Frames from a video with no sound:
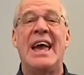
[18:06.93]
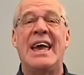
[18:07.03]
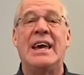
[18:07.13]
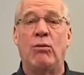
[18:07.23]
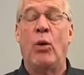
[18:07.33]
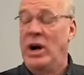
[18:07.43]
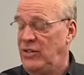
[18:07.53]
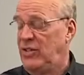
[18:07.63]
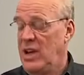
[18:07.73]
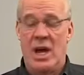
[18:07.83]
It
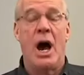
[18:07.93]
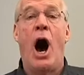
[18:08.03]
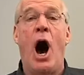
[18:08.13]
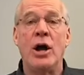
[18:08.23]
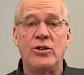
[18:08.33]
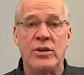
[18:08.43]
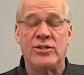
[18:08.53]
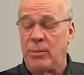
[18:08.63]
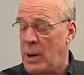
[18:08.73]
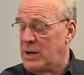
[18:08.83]
was hundreds
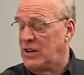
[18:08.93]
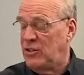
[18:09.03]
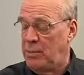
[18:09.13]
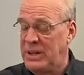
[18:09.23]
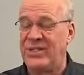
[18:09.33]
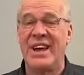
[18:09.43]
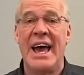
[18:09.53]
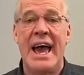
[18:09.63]
of participants